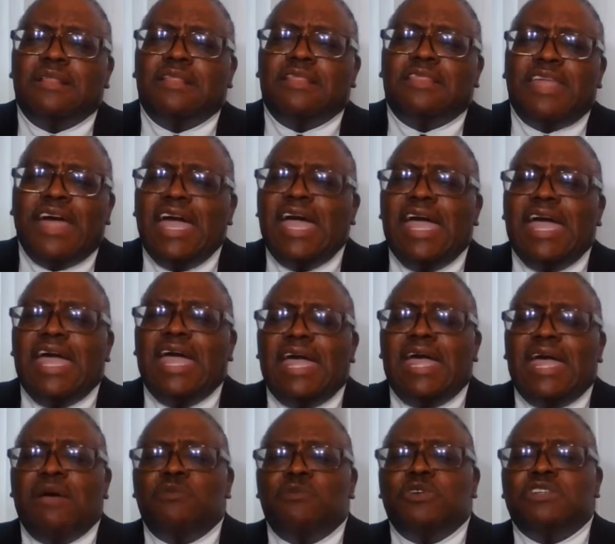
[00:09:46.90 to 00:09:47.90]

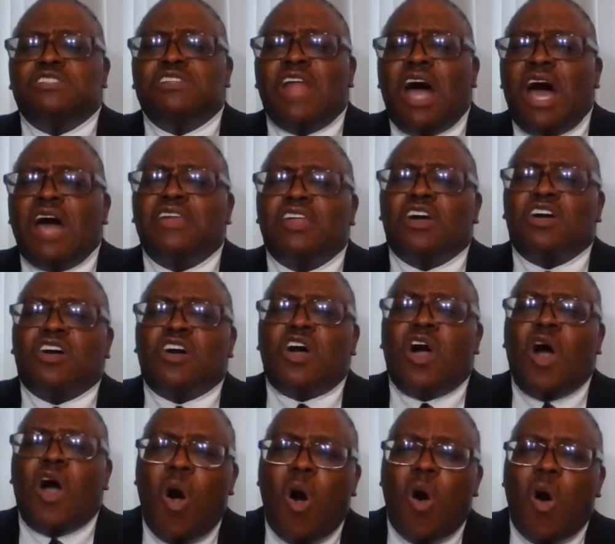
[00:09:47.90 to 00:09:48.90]
They was not the
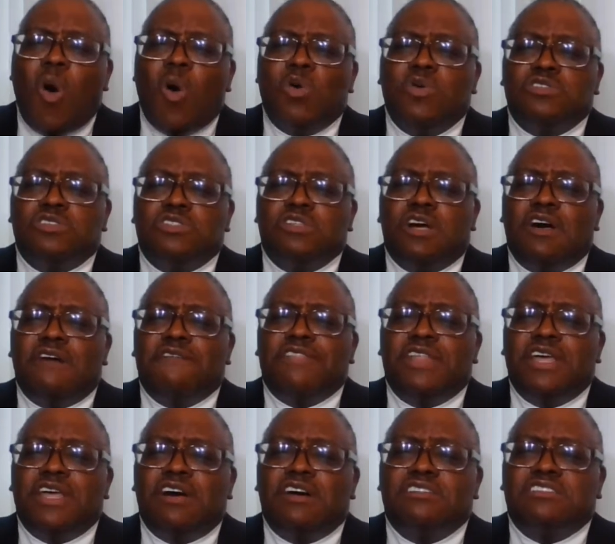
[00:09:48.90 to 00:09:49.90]
cause of
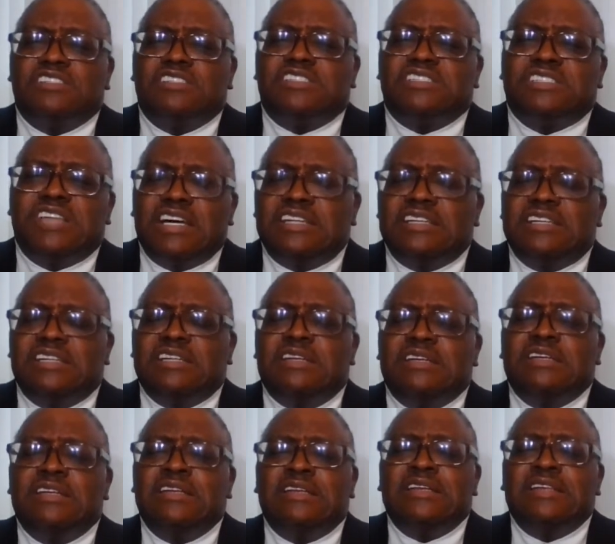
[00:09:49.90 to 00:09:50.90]
their sudden
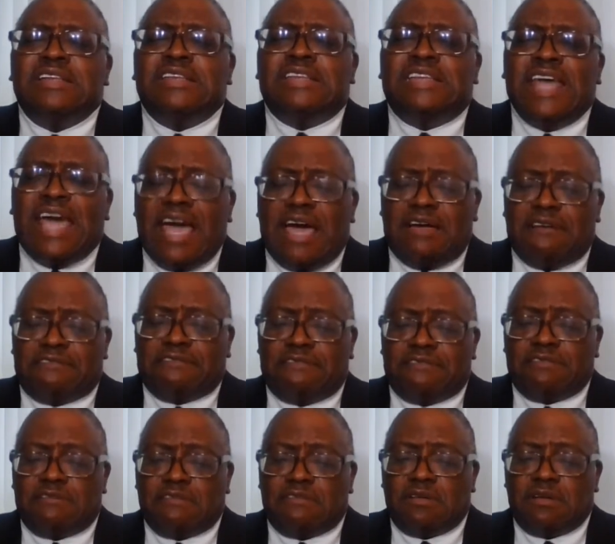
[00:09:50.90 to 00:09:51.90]

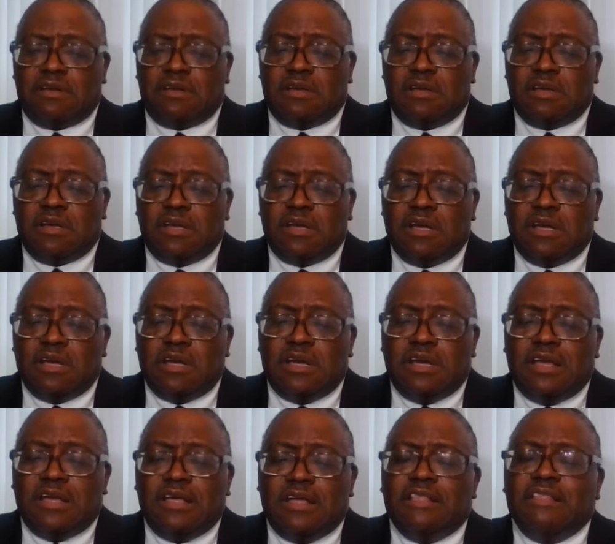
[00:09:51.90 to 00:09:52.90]
death.
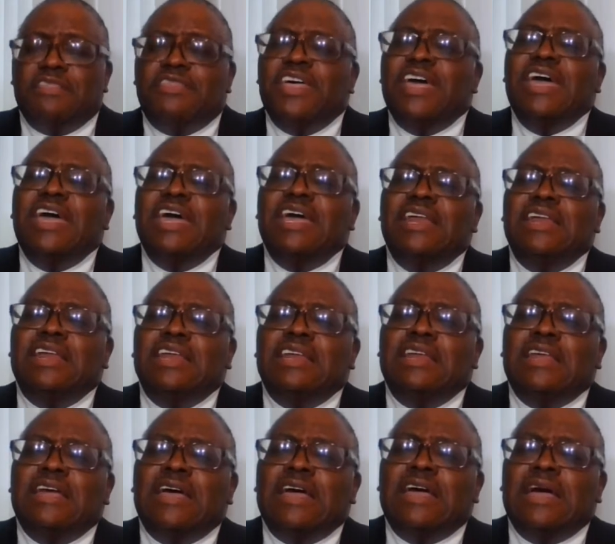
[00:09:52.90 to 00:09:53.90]
Then
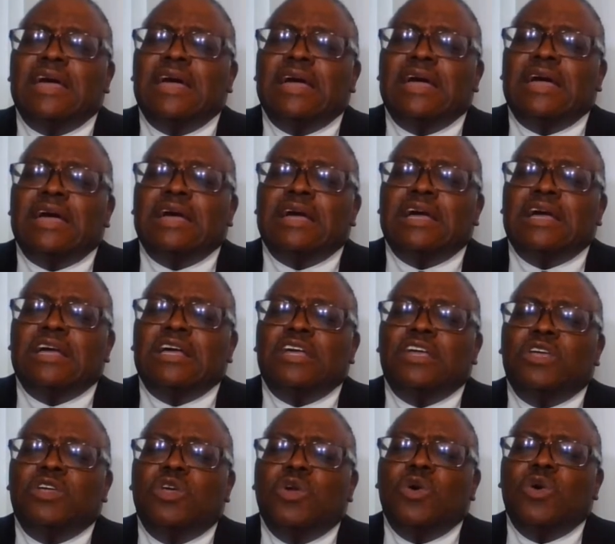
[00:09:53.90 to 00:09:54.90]

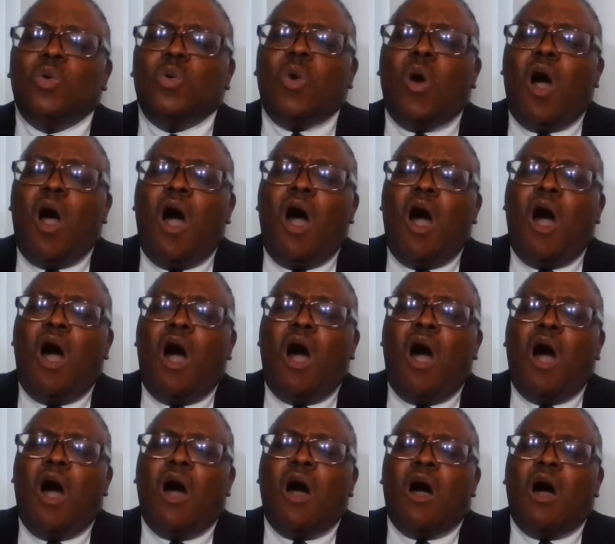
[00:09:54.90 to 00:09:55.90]
you
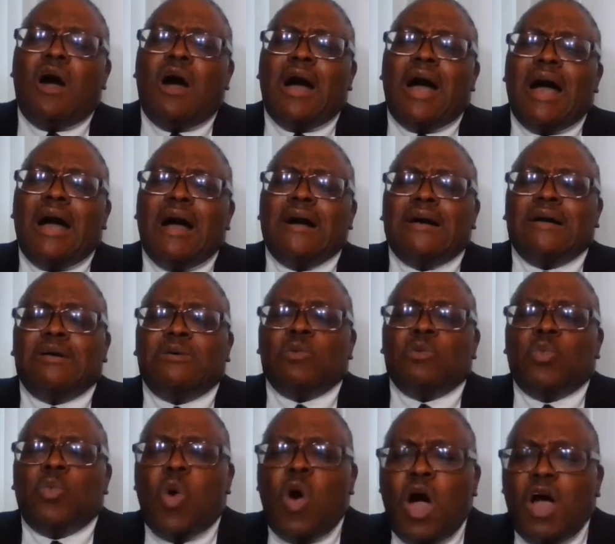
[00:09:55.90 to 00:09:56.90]
are
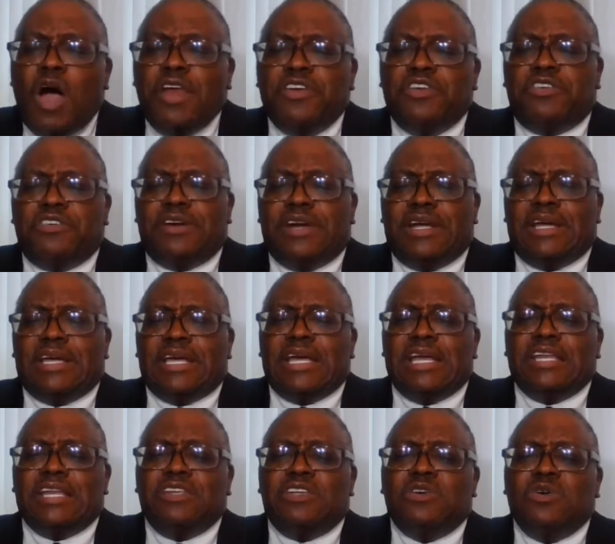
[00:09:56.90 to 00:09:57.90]
wondering
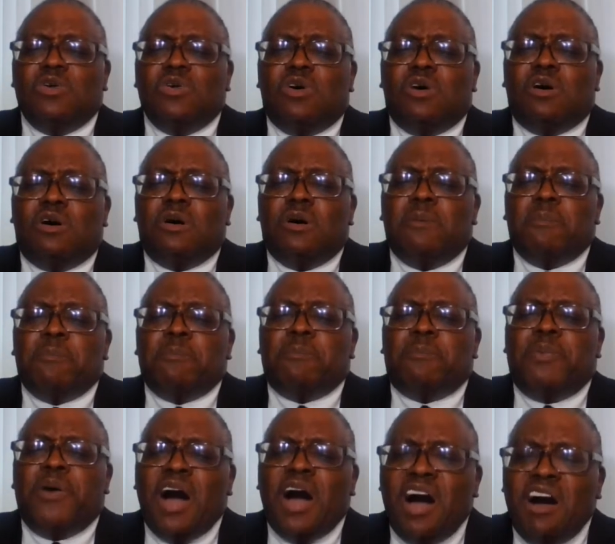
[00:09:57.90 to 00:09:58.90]
and you're
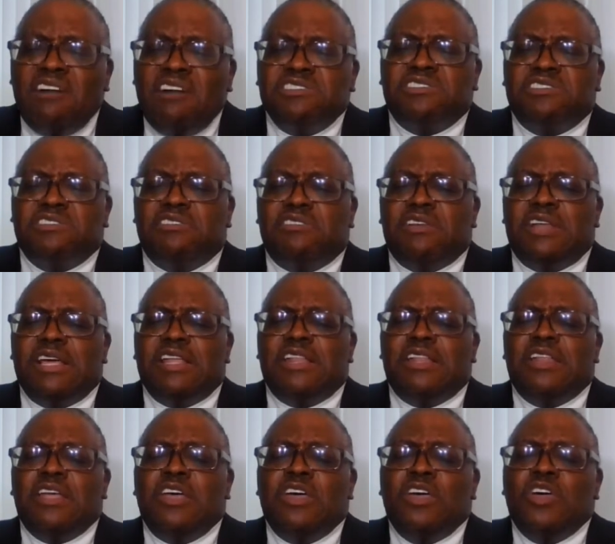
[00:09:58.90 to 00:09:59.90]
puzzled and
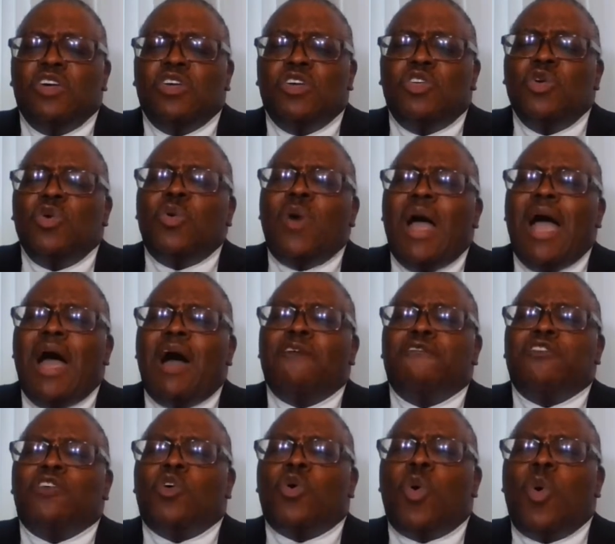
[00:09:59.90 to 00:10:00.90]
you
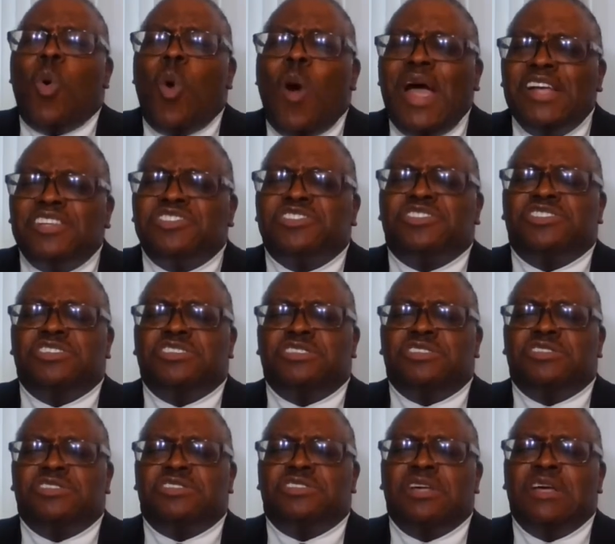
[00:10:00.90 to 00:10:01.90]
have
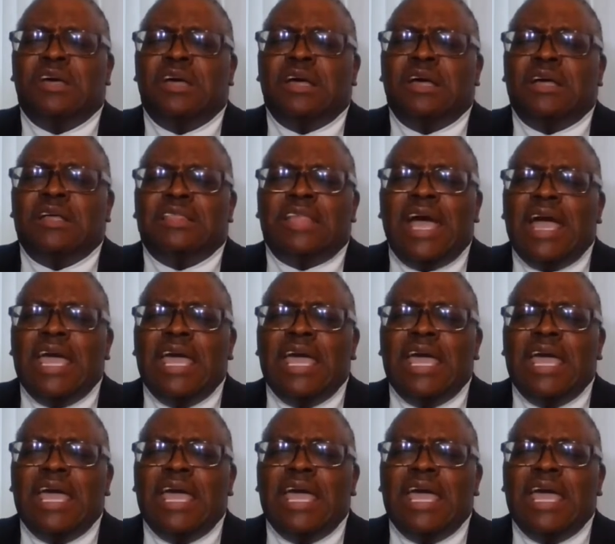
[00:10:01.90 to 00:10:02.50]
questions that